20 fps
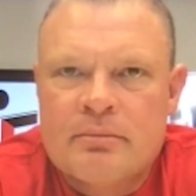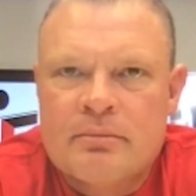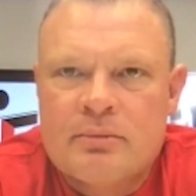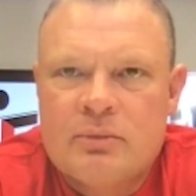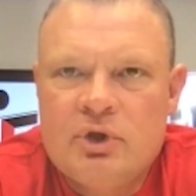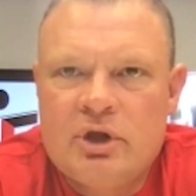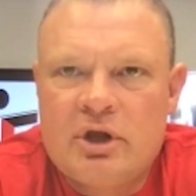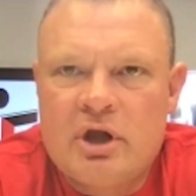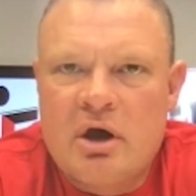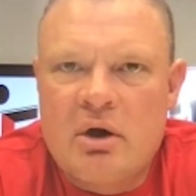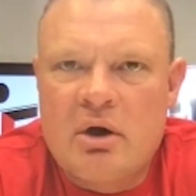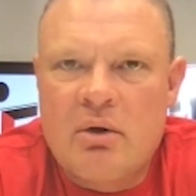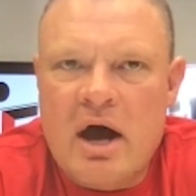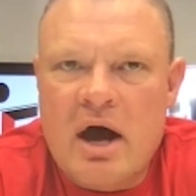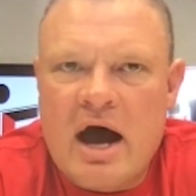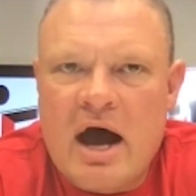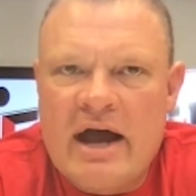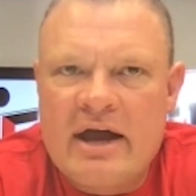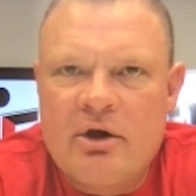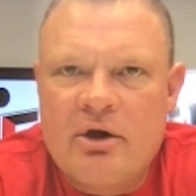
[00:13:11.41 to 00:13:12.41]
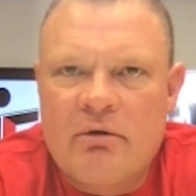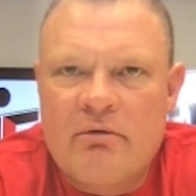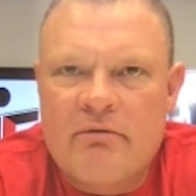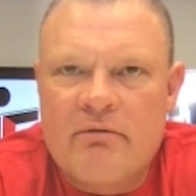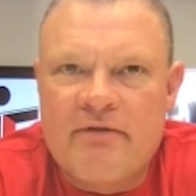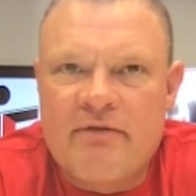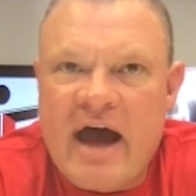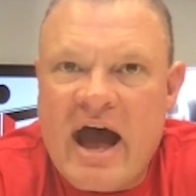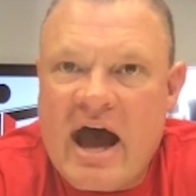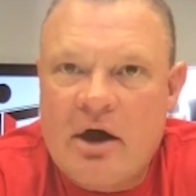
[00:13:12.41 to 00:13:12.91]
You know, I don't
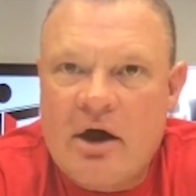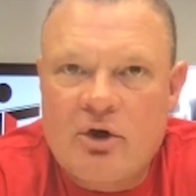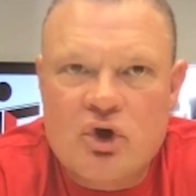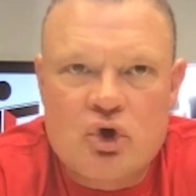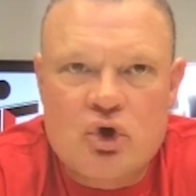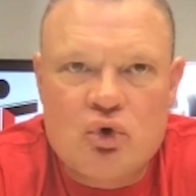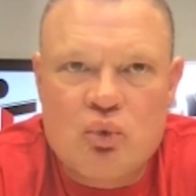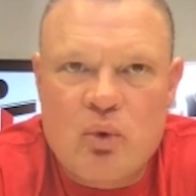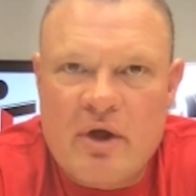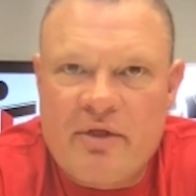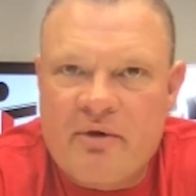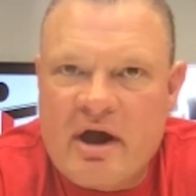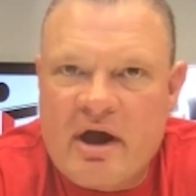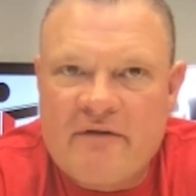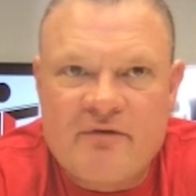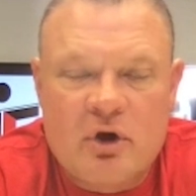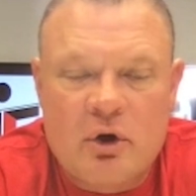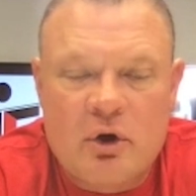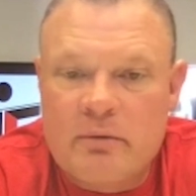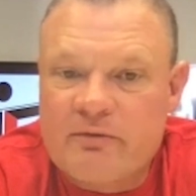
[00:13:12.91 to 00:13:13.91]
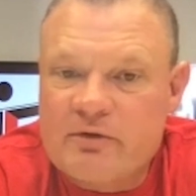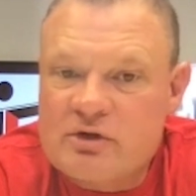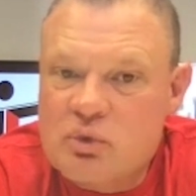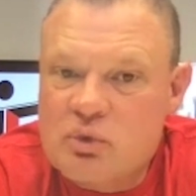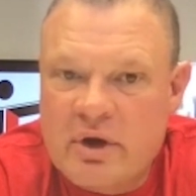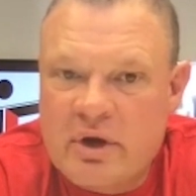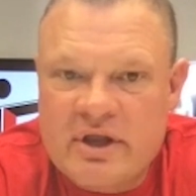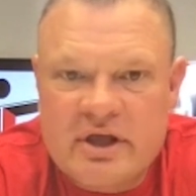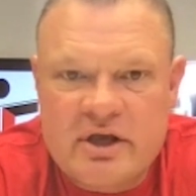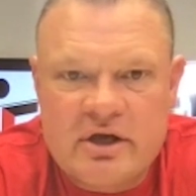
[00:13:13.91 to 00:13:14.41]
value whether I've known them for
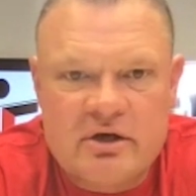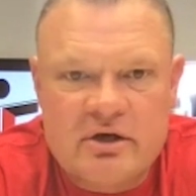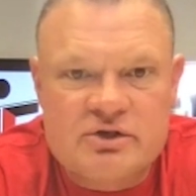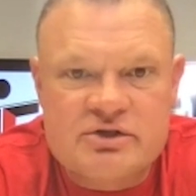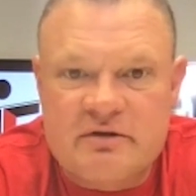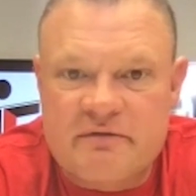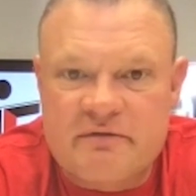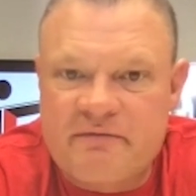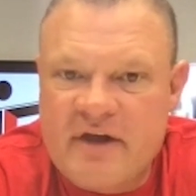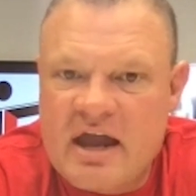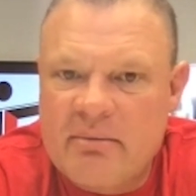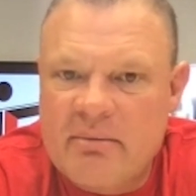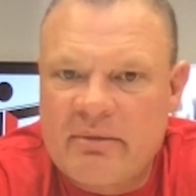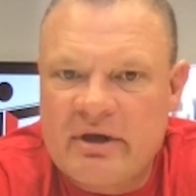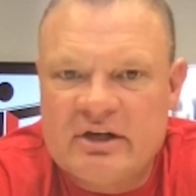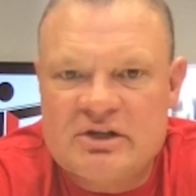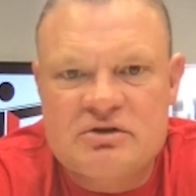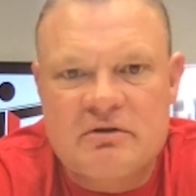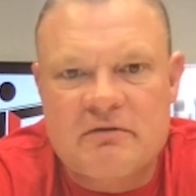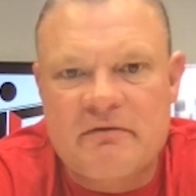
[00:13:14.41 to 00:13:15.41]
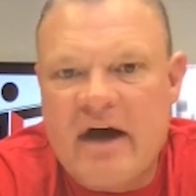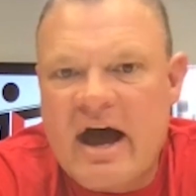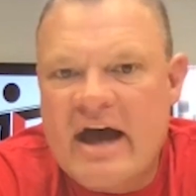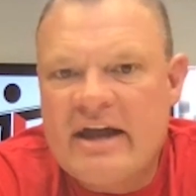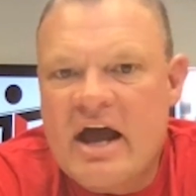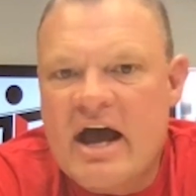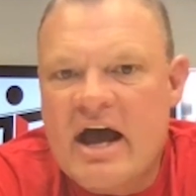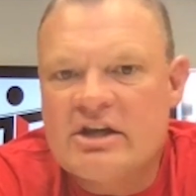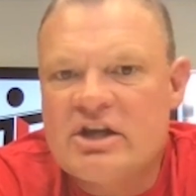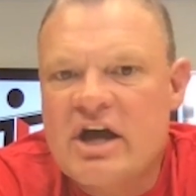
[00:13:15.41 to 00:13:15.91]
20 years, their family. I just
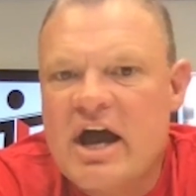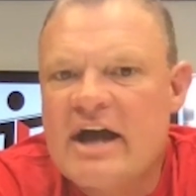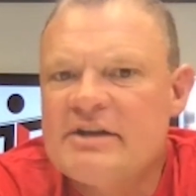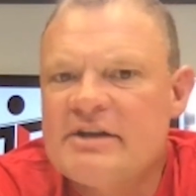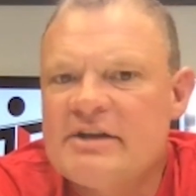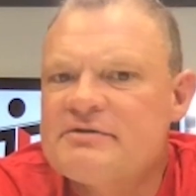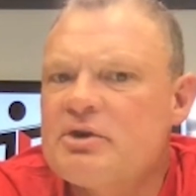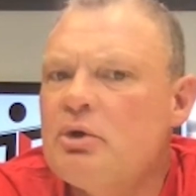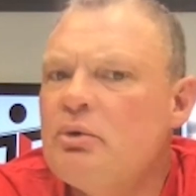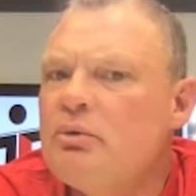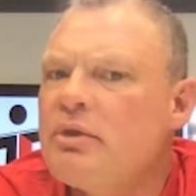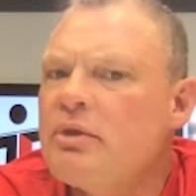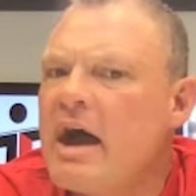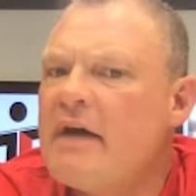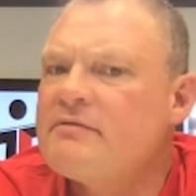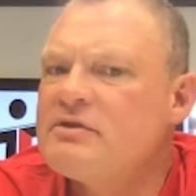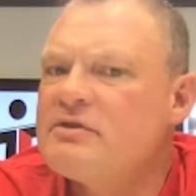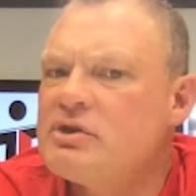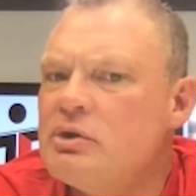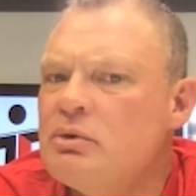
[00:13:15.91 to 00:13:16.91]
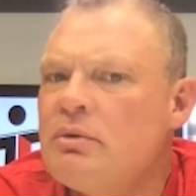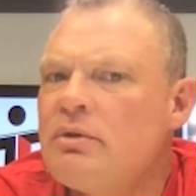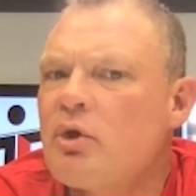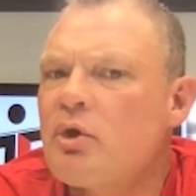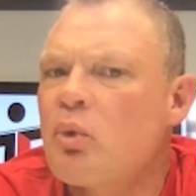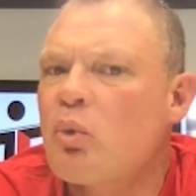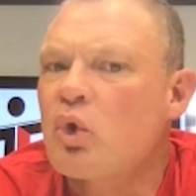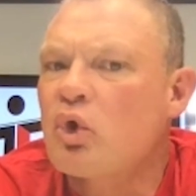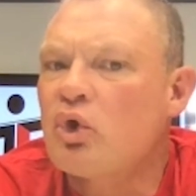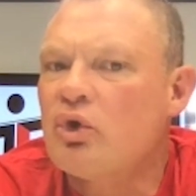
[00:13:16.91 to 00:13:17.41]
don't, I've tuned the
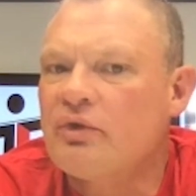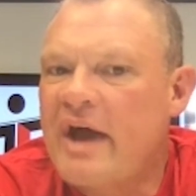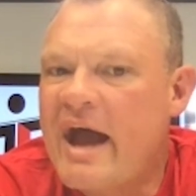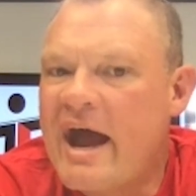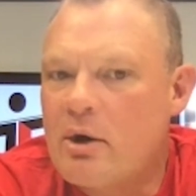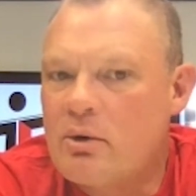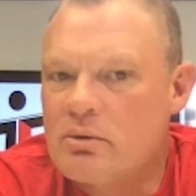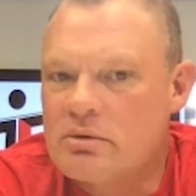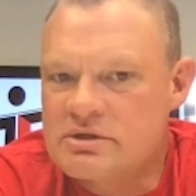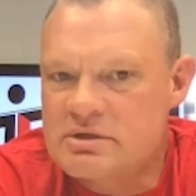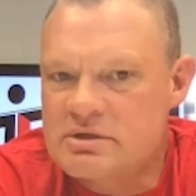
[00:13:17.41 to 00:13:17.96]
world out